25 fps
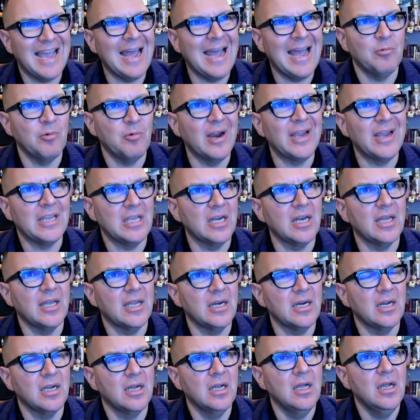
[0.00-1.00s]
at
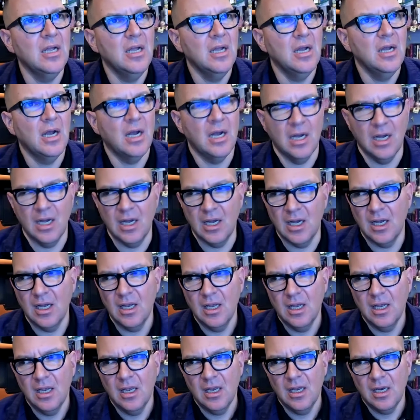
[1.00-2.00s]
regulating. Uh,
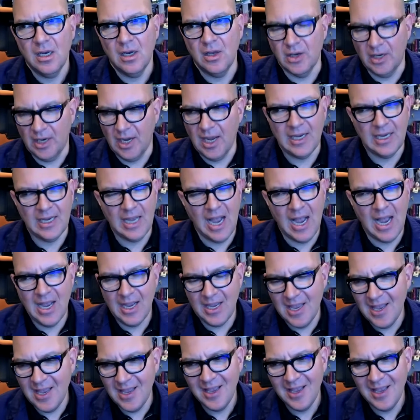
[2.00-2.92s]
look, I, I,